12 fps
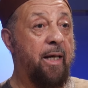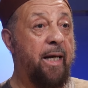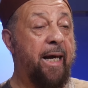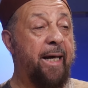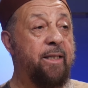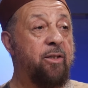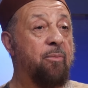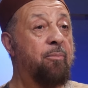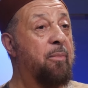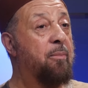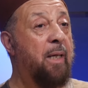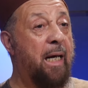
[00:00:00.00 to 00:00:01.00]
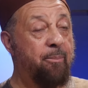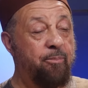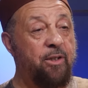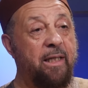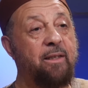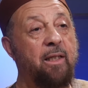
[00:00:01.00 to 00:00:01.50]
And I
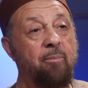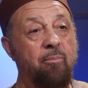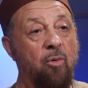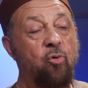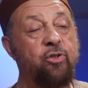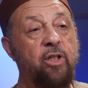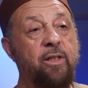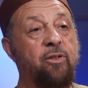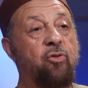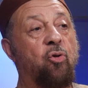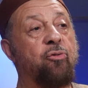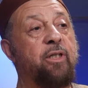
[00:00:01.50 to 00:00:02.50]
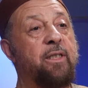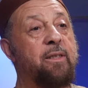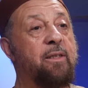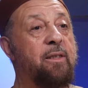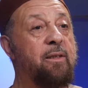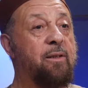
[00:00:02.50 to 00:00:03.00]
think that most
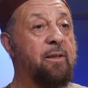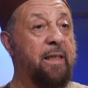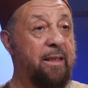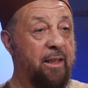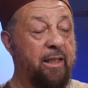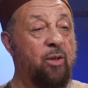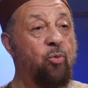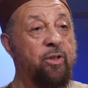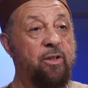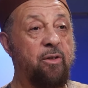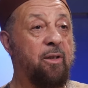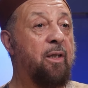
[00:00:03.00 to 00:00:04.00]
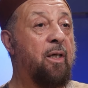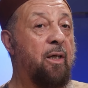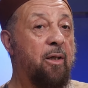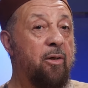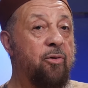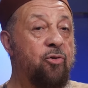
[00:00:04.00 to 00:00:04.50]
historians and linguists
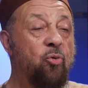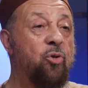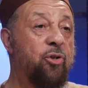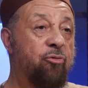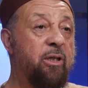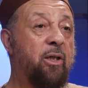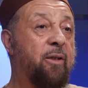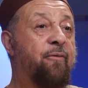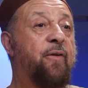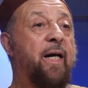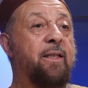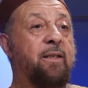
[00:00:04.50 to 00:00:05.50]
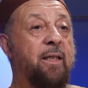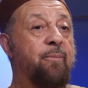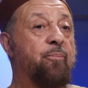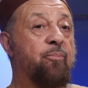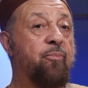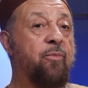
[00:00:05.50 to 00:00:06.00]
do agree on the fact that
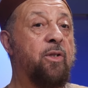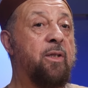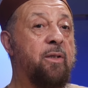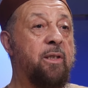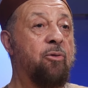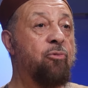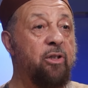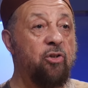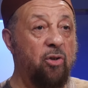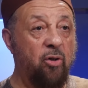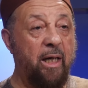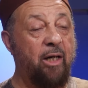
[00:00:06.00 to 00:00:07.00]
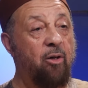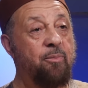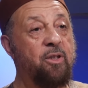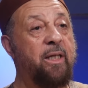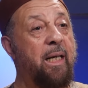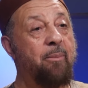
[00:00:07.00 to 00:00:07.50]
the original
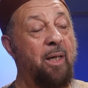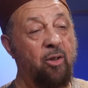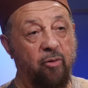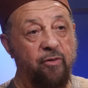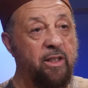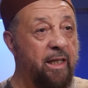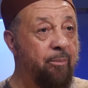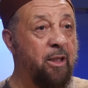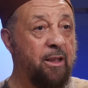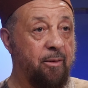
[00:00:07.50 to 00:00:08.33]
Arabs came out of the Yemen.